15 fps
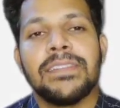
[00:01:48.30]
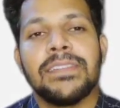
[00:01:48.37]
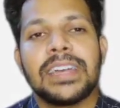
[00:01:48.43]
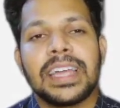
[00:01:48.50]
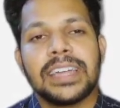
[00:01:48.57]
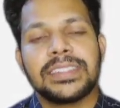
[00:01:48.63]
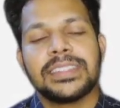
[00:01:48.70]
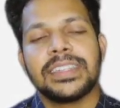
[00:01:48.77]

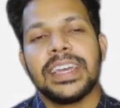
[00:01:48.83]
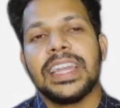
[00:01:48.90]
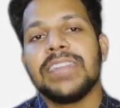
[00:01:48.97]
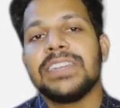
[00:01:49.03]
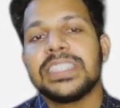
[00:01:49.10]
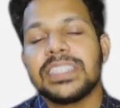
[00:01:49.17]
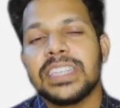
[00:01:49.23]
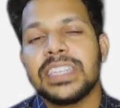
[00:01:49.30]
Whereas
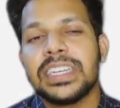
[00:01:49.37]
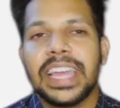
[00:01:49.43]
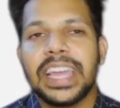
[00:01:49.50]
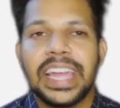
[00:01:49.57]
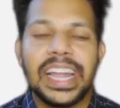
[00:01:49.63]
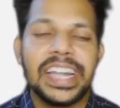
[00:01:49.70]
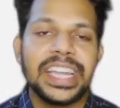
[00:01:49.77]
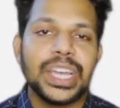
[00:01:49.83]
elevation in
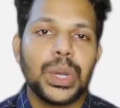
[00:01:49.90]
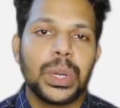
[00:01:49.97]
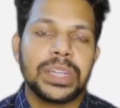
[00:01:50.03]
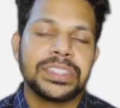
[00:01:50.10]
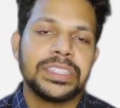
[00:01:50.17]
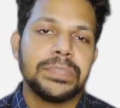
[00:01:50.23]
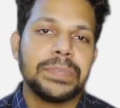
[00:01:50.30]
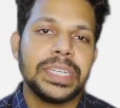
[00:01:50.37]
ALT or
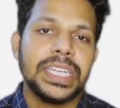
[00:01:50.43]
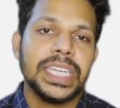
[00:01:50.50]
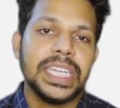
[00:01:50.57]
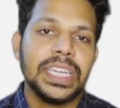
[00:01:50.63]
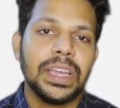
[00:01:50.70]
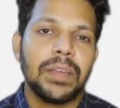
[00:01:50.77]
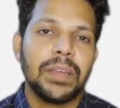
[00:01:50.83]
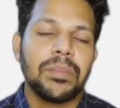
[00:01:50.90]

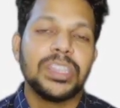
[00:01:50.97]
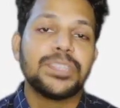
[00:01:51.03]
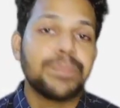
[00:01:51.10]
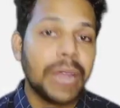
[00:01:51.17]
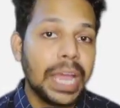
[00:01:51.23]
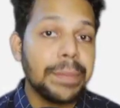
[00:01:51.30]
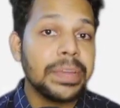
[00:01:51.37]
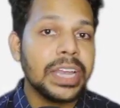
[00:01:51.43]
SGPT is
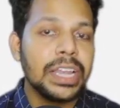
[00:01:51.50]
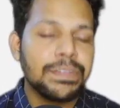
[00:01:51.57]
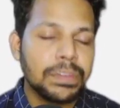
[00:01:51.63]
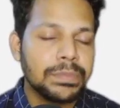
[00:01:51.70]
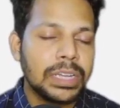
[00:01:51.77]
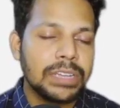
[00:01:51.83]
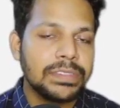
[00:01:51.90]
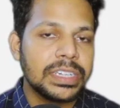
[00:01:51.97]
primarily
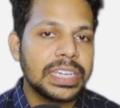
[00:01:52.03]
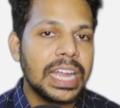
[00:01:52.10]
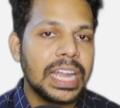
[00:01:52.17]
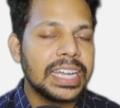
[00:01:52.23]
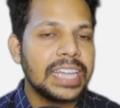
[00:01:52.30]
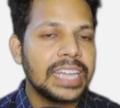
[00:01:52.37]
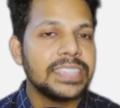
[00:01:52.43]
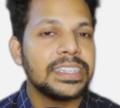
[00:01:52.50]
from the liver,
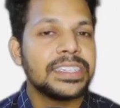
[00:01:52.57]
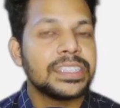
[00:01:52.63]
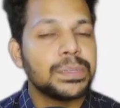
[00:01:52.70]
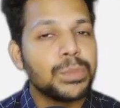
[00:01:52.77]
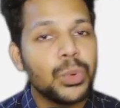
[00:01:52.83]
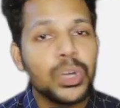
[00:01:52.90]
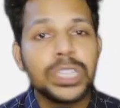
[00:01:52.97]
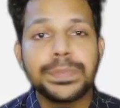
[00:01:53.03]
and hence it is a
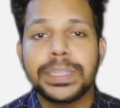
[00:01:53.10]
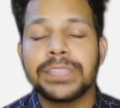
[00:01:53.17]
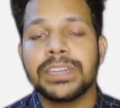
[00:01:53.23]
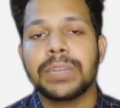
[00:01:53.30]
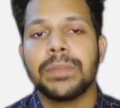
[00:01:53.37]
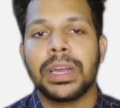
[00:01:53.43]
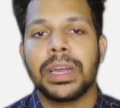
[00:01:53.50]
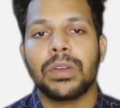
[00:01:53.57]
more
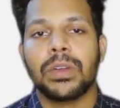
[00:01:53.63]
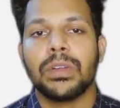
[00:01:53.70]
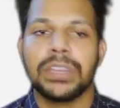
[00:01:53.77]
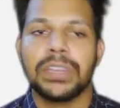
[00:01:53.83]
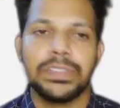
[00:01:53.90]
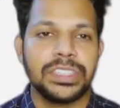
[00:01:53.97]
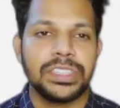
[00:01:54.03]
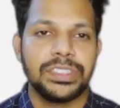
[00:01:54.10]
specific marker
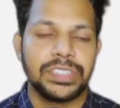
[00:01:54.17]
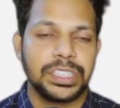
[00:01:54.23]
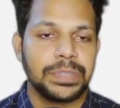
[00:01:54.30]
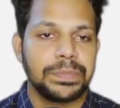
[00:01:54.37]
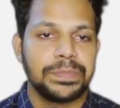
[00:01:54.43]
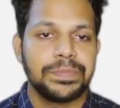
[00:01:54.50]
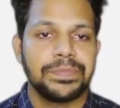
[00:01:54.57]
of liver injury.